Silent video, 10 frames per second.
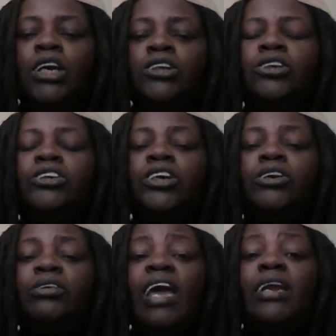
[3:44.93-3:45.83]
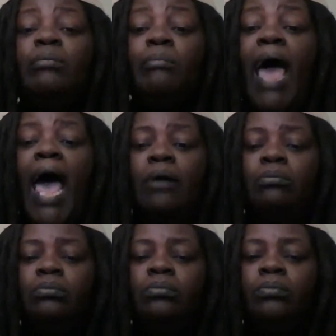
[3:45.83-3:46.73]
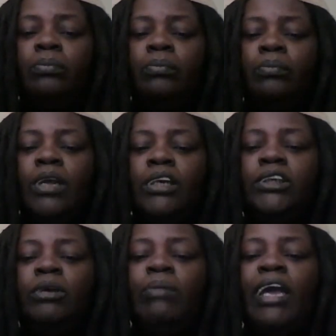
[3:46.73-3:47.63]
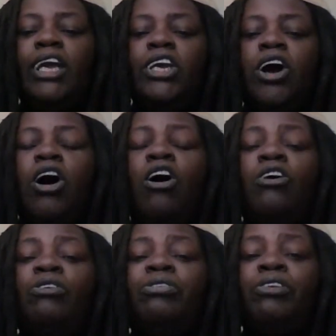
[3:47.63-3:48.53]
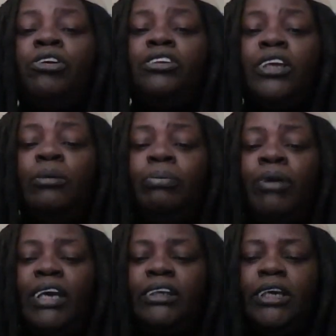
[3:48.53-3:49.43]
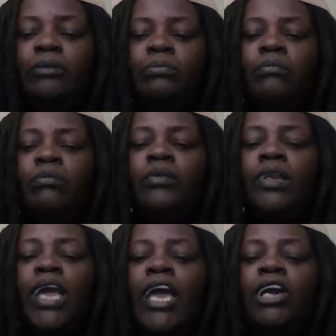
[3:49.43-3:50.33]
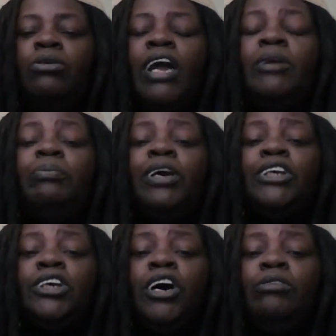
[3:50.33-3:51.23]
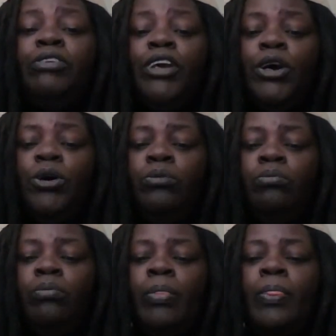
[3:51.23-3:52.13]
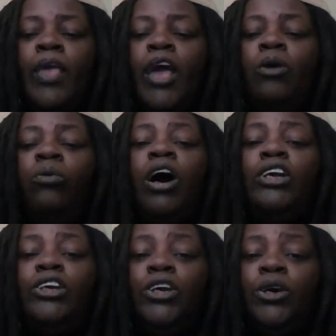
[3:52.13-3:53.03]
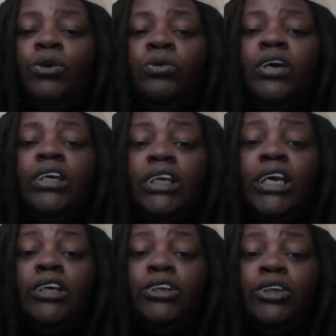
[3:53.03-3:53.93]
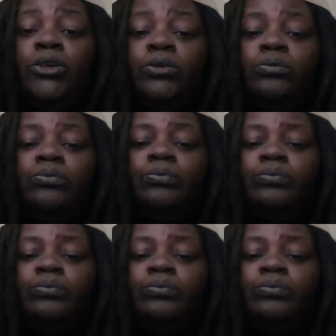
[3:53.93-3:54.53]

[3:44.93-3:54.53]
You should create a map to make your own first impression a great picture of you and what you can do.